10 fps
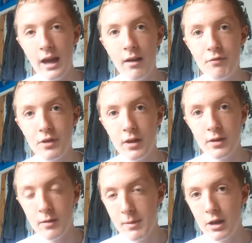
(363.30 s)

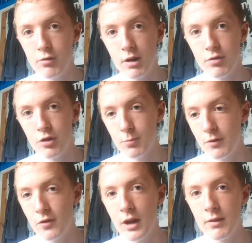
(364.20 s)
after they made Gran
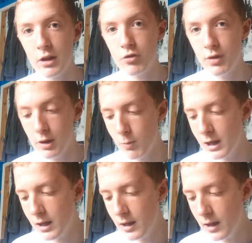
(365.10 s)
Turismo 5, like straight
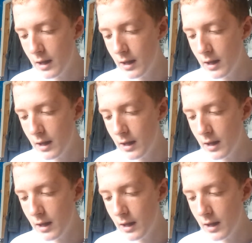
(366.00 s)
away.